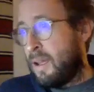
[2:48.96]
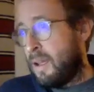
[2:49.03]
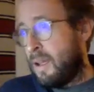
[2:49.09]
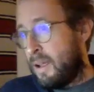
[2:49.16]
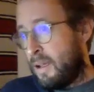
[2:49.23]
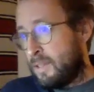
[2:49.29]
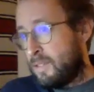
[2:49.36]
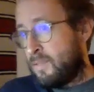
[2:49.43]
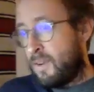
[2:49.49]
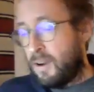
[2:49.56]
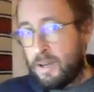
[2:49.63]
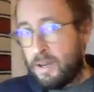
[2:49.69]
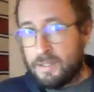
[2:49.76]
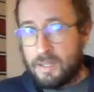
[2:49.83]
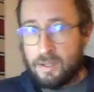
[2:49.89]
as far
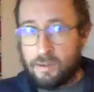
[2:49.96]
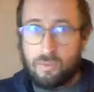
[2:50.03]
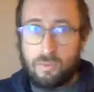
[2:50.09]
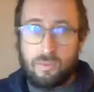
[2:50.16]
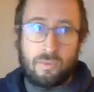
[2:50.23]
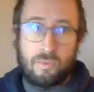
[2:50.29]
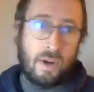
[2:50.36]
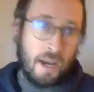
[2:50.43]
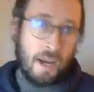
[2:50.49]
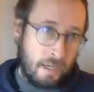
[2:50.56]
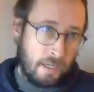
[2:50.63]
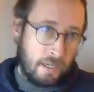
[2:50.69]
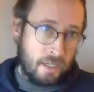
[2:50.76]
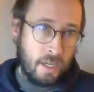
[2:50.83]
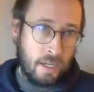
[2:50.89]
as like
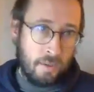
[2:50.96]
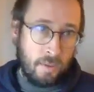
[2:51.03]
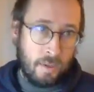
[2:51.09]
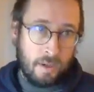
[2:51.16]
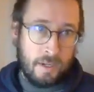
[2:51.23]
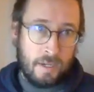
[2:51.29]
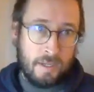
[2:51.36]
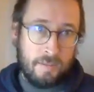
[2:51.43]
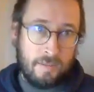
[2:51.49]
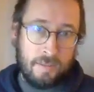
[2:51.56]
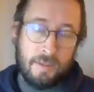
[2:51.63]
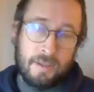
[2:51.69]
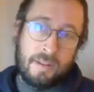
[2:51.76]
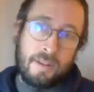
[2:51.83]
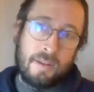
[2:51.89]
writing jQuery
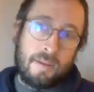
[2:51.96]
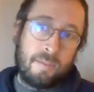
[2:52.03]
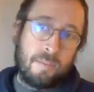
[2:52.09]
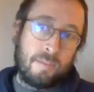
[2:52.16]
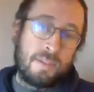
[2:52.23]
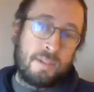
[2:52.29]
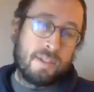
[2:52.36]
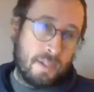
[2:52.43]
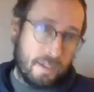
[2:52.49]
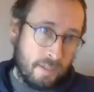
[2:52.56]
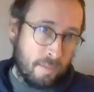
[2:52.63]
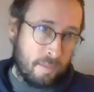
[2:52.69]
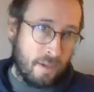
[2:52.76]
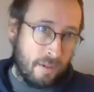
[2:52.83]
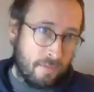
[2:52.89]
in the
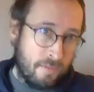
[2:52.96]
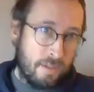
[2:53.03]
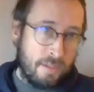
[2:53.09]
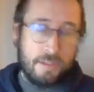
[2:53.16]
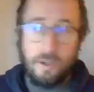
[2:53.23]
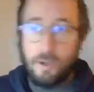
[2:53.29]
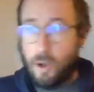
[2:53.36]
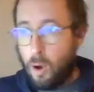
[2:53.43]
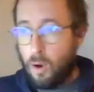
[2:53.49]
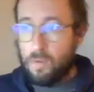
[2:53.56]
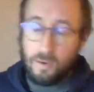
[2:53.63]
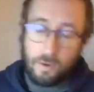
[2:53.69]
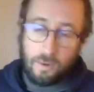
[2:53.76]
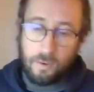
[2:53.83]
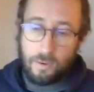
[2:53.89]
system preference to
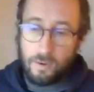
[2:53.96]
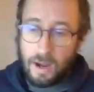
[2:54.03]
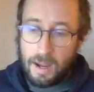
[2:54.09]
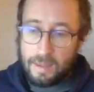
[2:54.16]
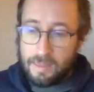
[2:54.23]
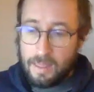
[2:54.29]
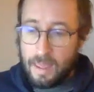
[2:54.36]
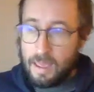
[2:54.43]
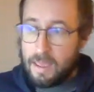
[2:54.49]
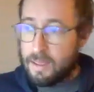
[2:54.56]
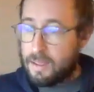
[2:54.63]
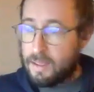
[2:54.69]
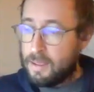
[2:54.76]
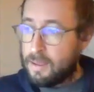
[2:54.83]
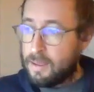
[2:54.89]
overwrite that,
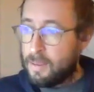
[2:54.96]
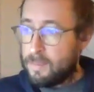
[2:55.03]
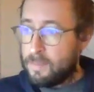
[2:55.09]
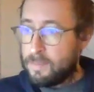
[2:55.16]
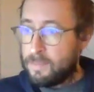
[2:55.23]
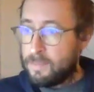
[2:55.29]
the